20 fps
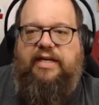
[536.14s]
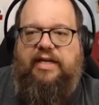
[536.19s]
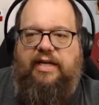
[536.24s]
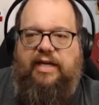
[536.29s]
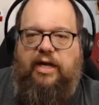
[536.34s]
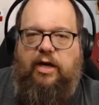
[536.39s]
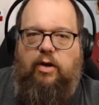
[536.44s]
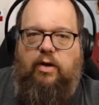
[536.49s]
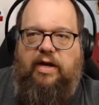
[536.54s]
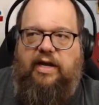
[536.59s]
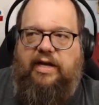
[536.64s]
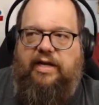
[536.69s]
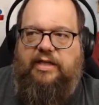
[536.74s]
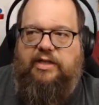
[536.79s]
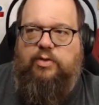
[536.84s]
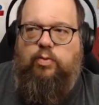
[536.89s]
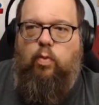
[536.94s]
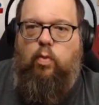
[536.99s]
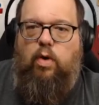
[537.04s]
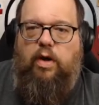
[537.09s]
here. It
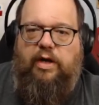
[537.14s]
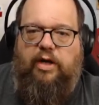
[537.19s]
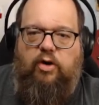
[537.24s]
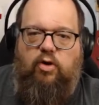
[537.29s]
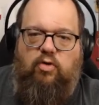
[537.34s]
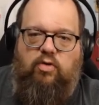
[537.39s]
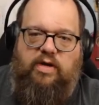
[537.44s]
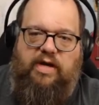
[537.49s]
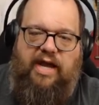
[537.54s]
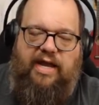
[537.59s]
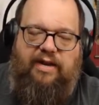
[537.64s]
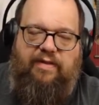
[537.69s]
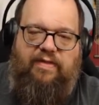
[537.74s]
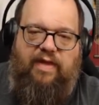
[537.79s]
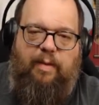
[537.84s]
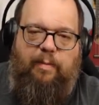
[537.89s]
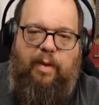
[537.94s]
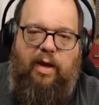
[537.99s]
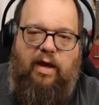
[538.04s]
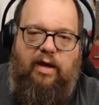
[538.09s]
is what created
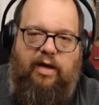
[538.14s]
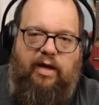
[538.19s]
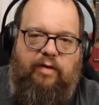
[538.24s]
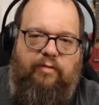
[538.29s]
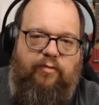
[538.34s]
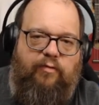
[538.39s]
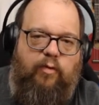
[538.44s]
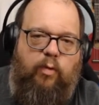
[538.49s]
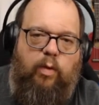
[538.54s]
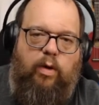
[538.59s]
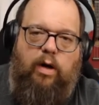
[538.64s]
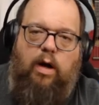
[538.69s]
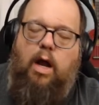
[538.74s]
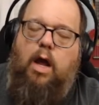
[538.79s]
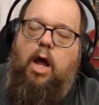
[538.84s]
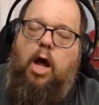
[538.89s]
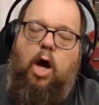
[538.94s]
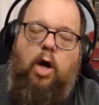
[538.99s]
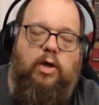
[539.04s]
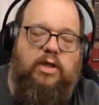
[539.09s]
that pocket for
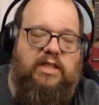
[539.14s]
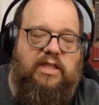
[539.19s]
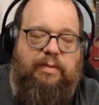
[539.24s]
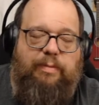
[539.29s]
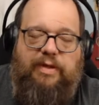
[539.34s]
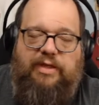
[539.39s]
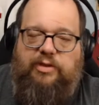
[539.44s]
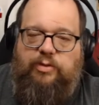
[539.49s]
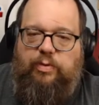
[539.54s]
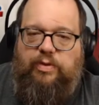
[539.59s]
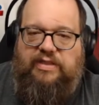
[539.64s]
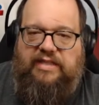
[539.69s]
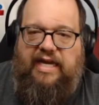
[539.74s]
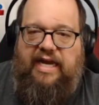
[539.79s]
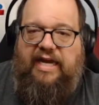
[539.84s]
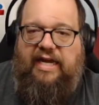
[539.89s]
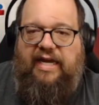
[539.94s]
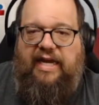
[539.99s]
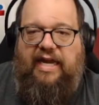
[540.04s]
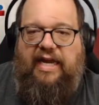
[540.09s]
Osimhen to
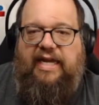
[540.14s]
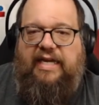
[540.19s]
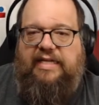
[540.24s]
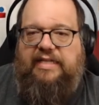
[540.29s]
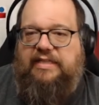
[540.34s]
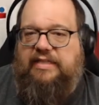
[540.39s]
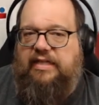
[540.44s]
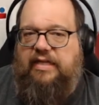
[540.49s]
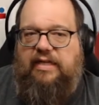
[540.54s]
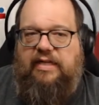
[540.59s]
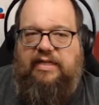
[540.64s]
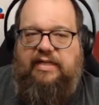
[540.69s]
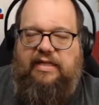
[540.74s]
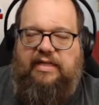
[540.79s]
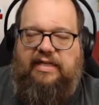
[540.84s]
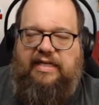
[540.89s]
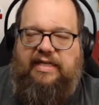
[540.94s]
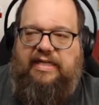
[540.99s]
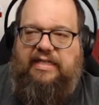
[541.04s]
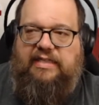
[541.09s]
attack, and
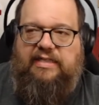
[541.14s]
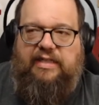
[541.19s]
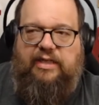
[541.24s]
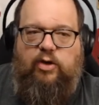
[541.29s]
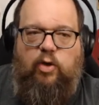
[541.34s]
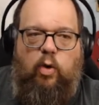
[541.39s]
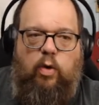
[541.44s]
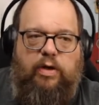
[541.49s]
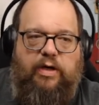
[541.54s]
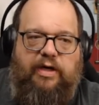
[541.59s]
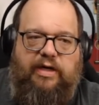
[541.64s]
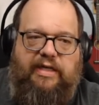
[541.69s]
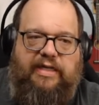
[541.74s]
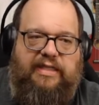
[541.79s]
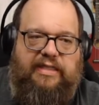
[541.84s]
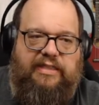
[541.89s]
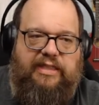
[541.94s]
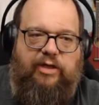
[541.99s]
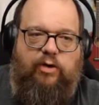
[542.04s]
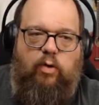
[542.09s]
an easy goal and an
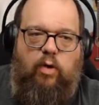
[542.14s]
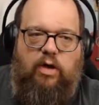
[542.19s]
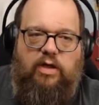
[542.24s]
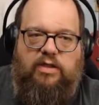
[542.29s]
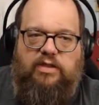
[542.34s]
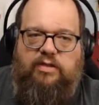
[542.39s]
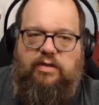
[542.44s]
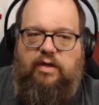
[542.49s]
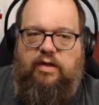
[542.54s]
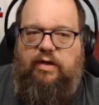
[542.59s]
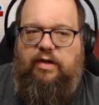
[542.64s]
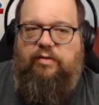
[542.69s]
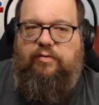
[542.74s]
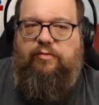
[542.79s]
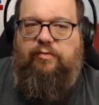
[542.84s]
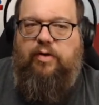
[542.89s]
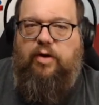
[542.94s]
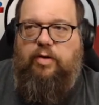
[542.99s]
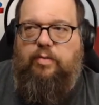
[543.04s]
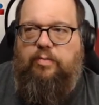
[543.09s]
easy cross
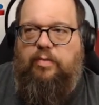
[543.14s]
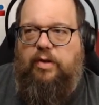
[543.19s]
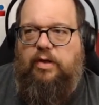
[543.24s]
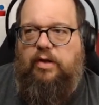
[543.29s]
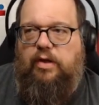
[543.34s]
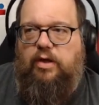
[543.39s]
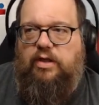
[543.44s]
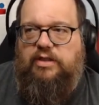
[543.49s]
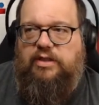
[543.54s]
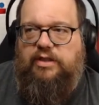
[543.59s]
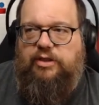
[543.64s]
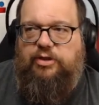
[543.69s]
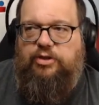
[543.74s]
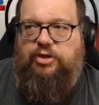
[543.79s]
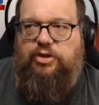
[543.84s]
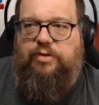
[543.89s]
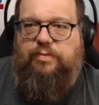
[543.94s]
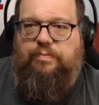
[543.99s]
from Kostic.